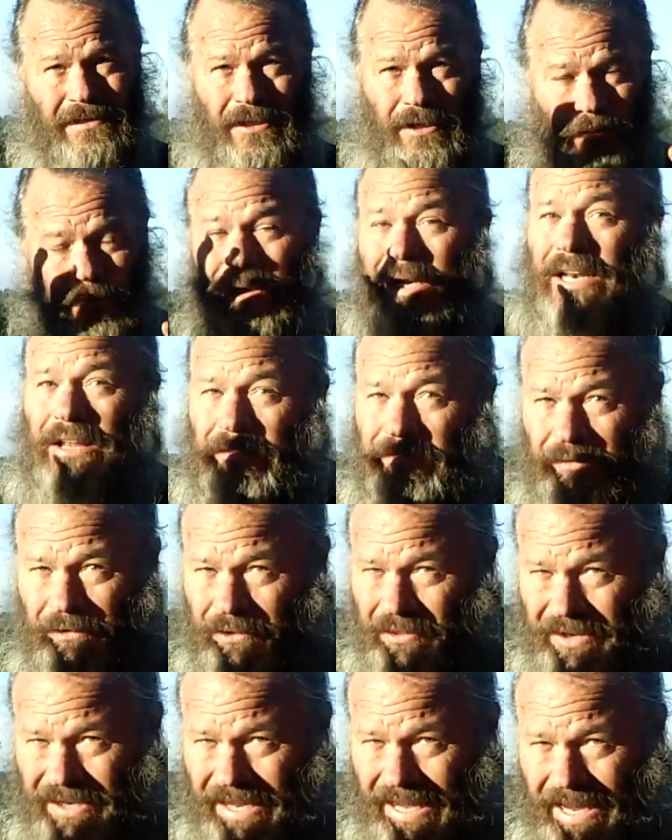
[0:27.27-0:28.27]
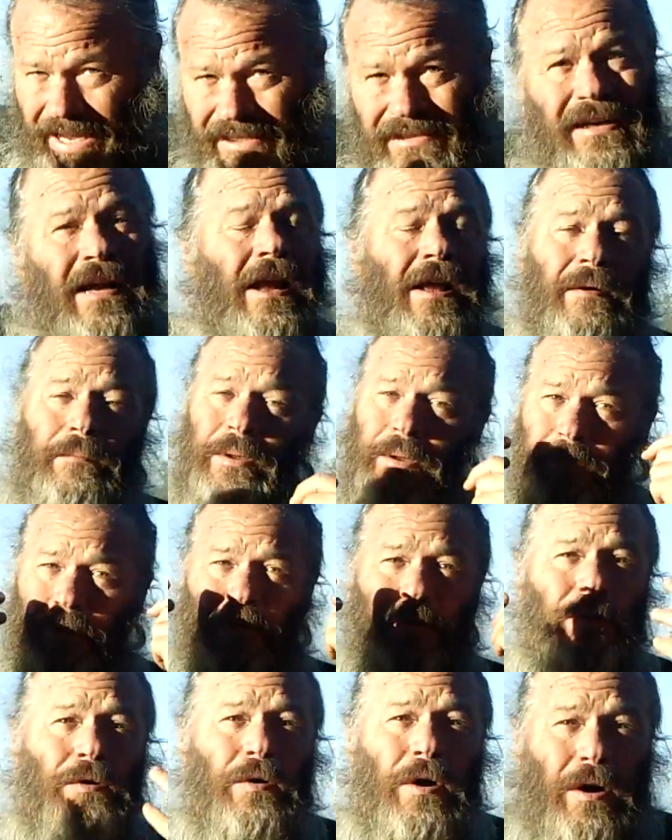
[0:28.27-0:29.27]
You know, we live for the dead.
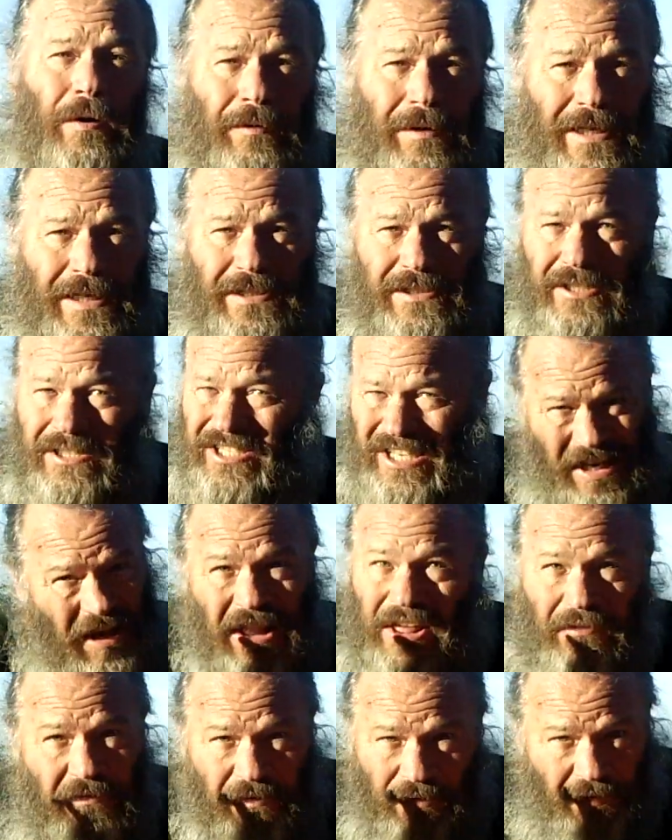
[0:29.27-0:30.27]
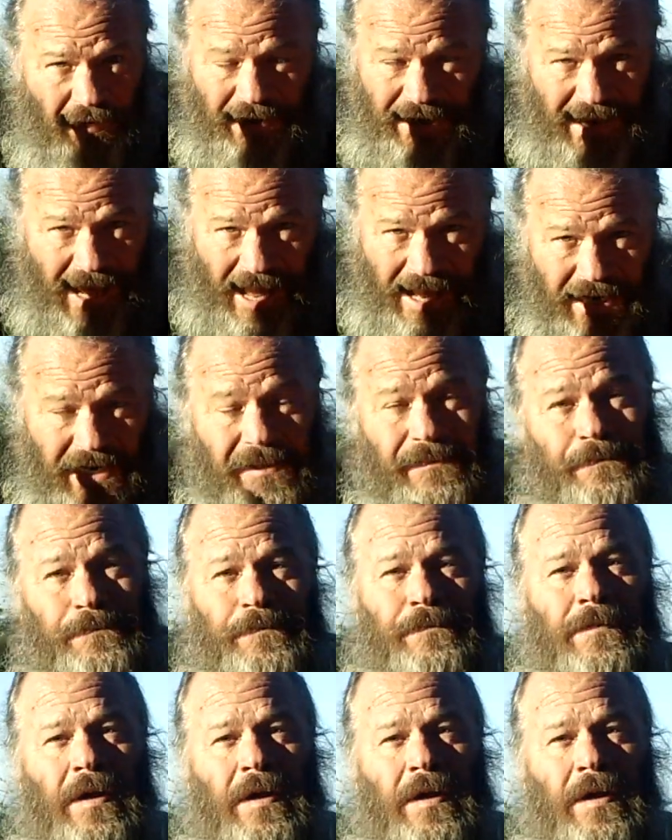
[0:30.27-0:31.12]
People who are religious live for the dead.